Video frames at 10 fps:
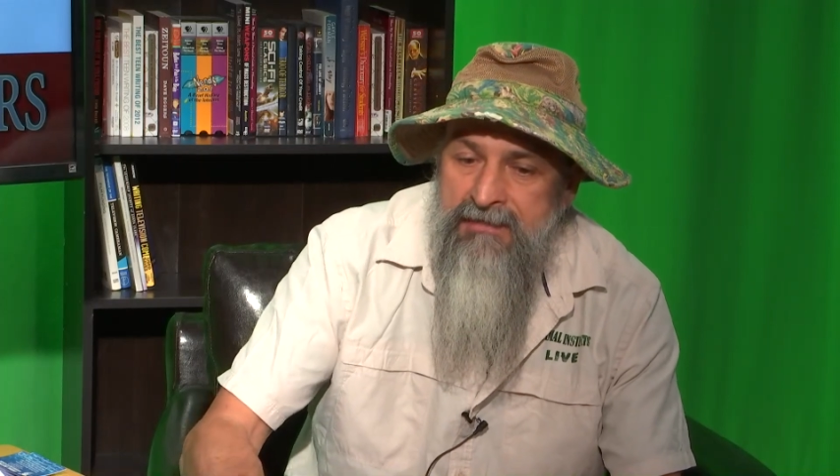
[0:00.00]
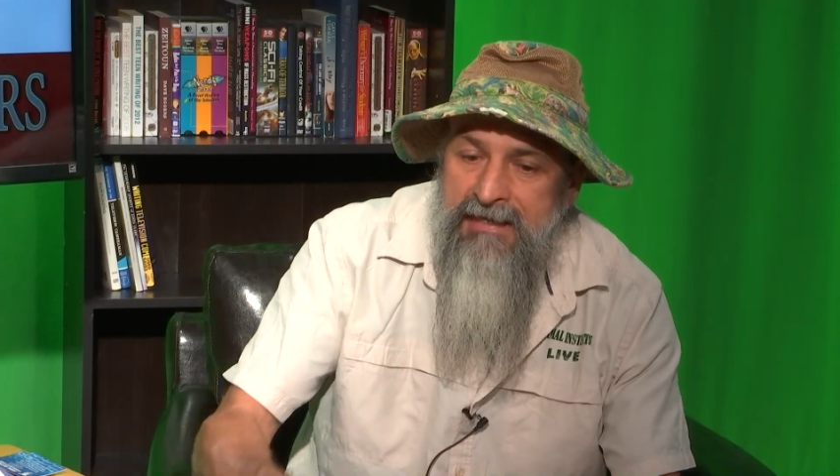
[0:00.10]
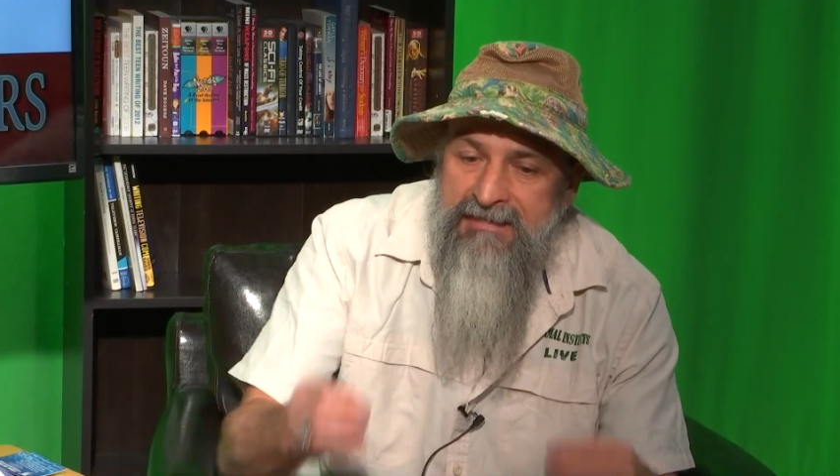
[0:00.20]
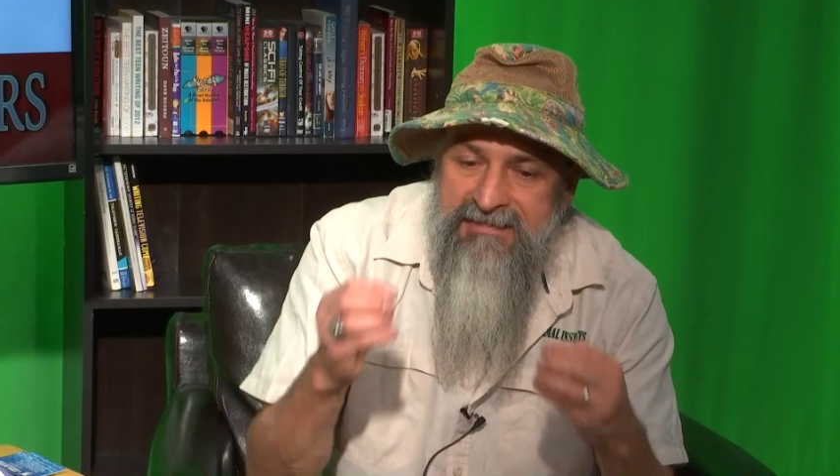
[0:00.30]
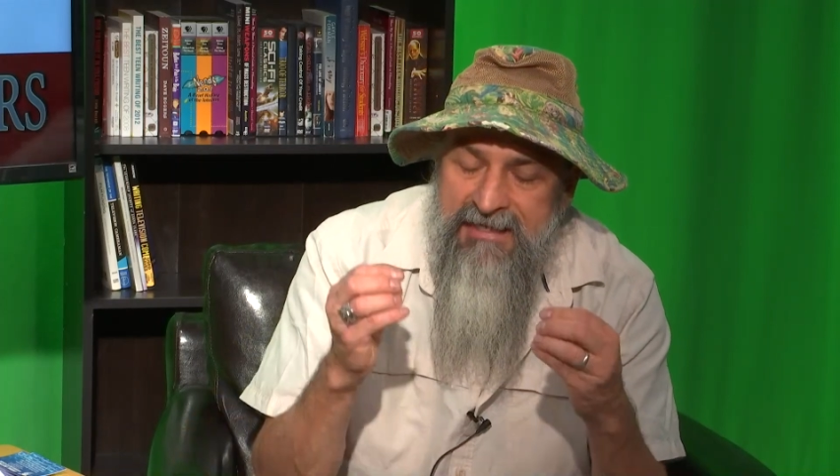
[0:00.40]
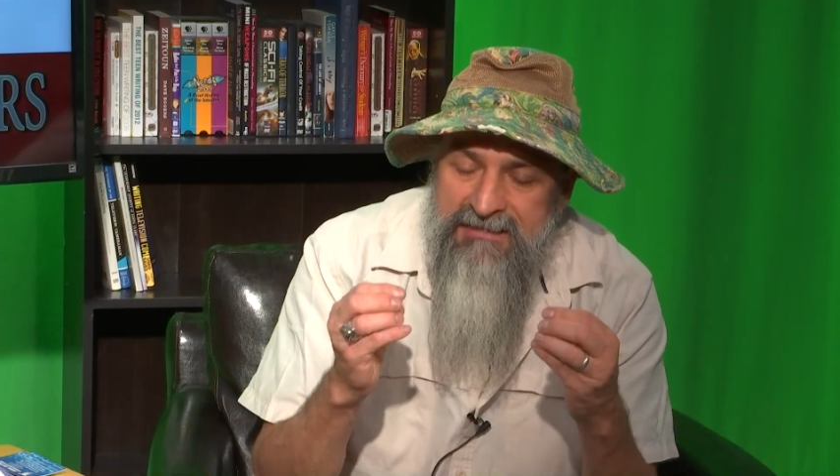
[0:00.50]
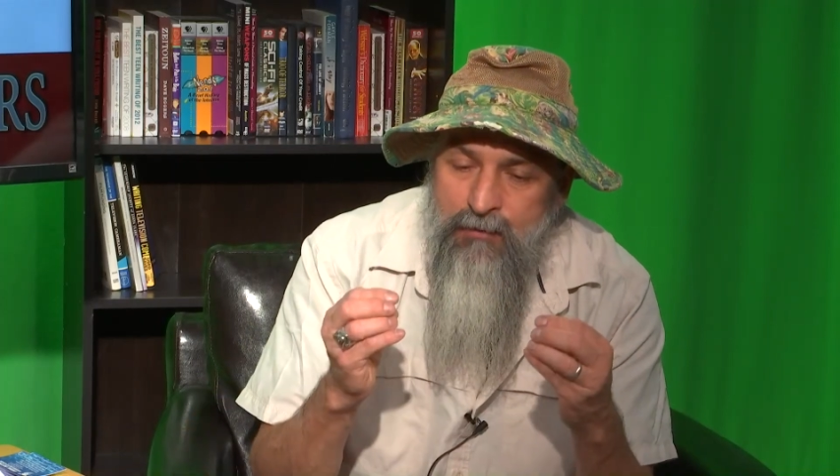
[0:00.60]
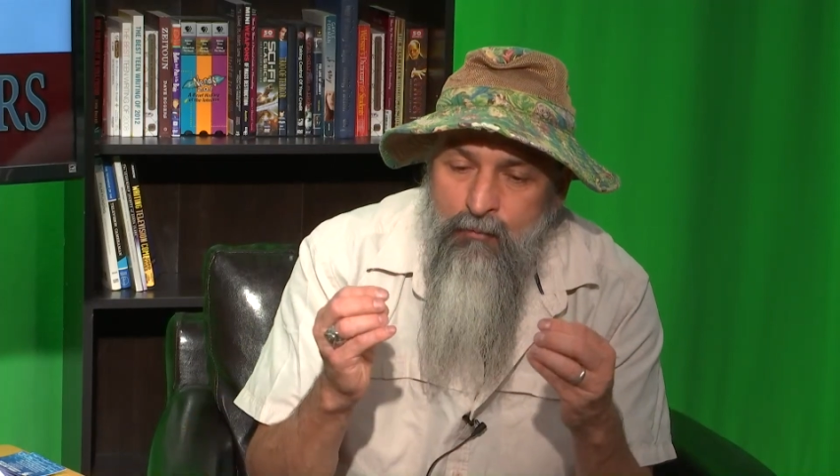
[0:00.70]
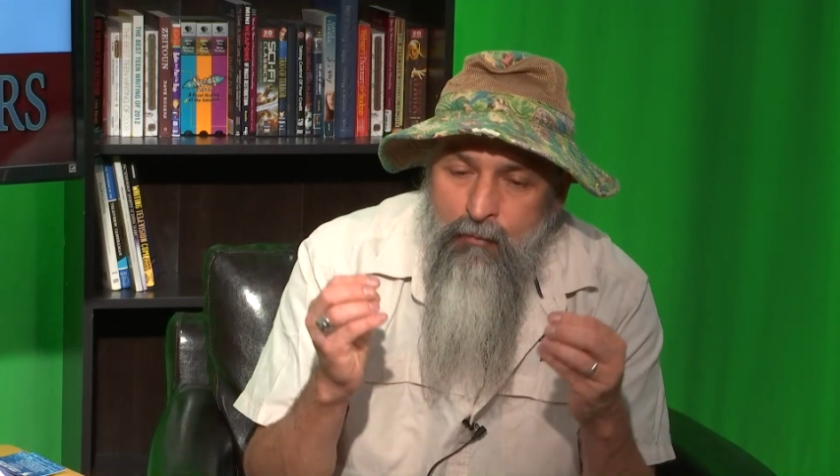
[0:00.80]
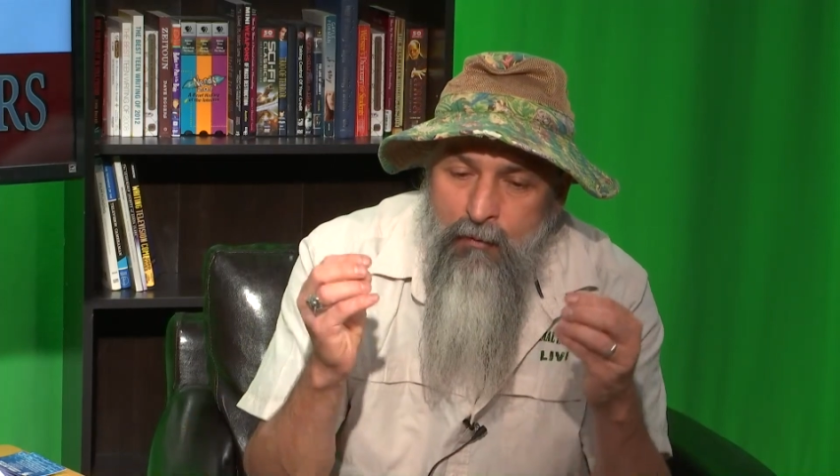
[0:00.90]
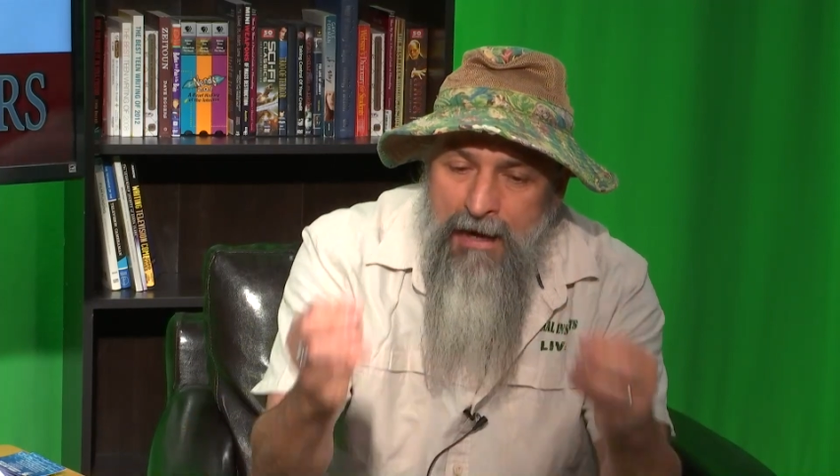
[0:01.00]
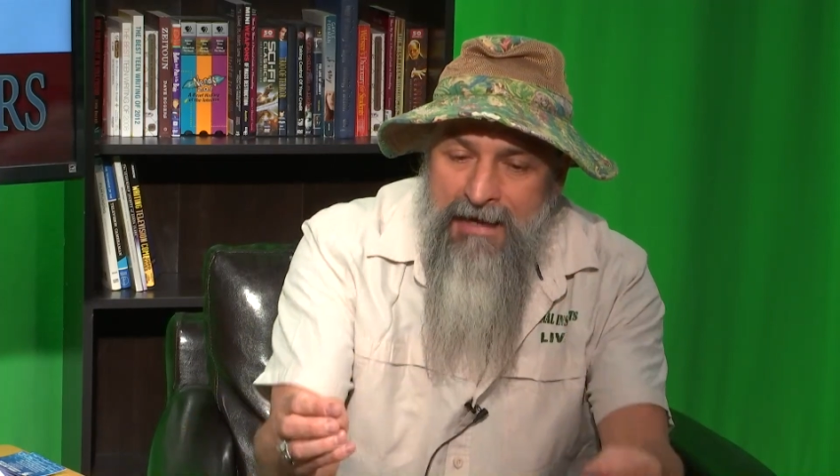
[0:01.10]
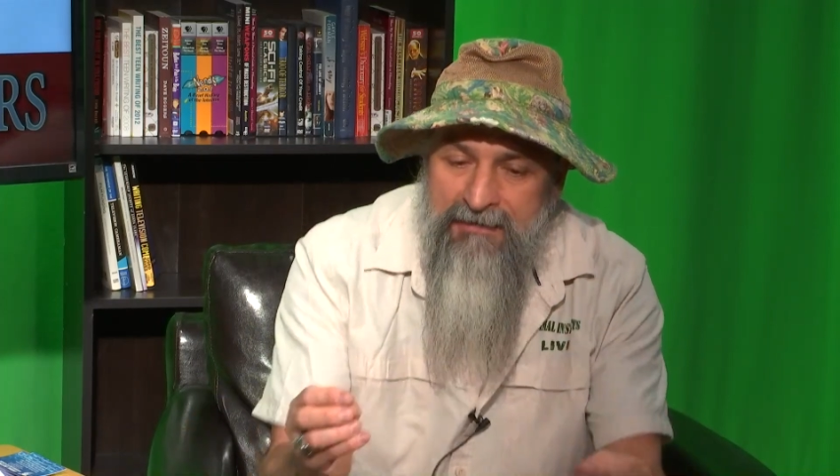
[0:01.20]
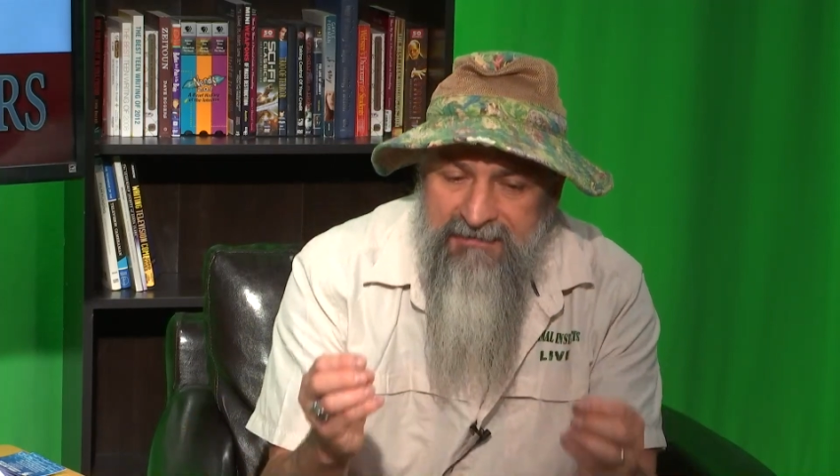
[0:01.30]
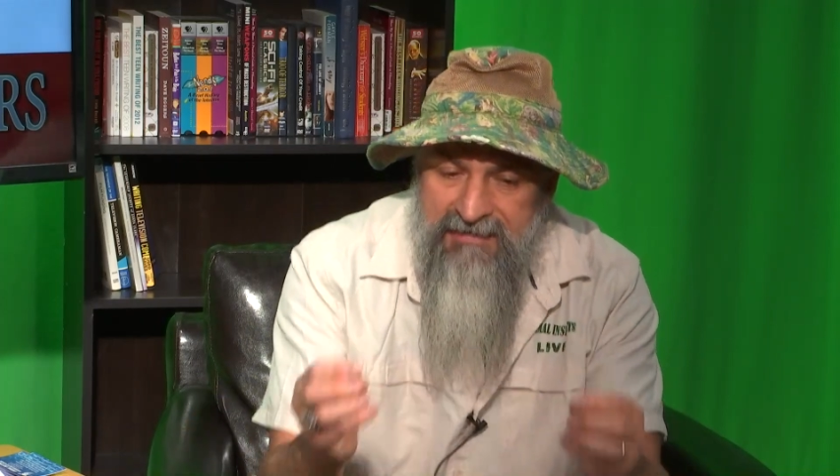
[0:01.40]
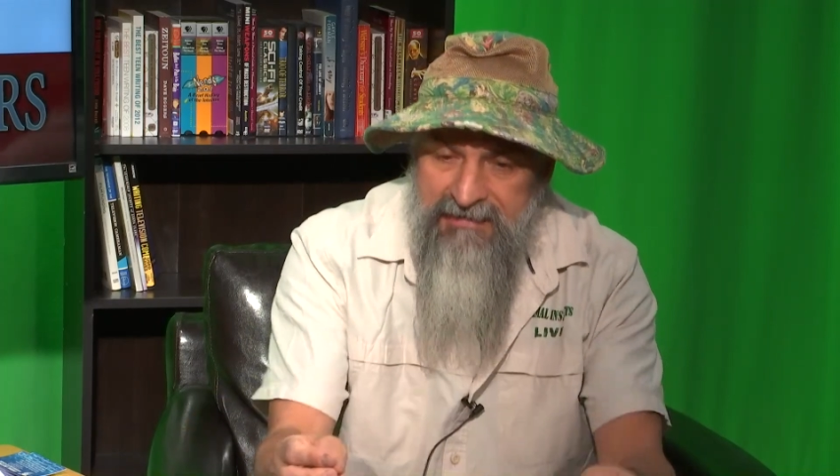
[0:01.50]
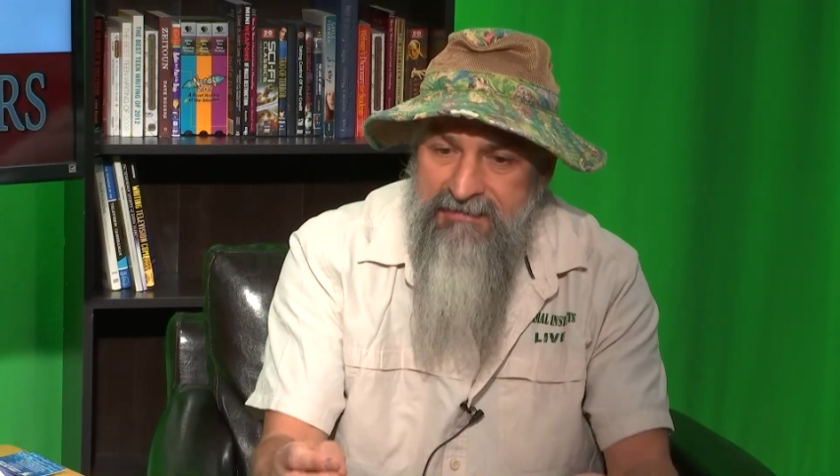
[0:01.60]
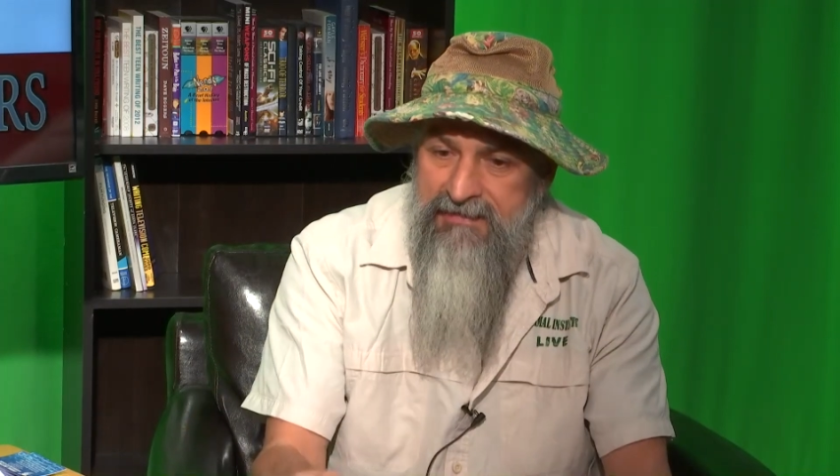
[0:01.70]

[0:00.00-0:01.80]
it takes a while to get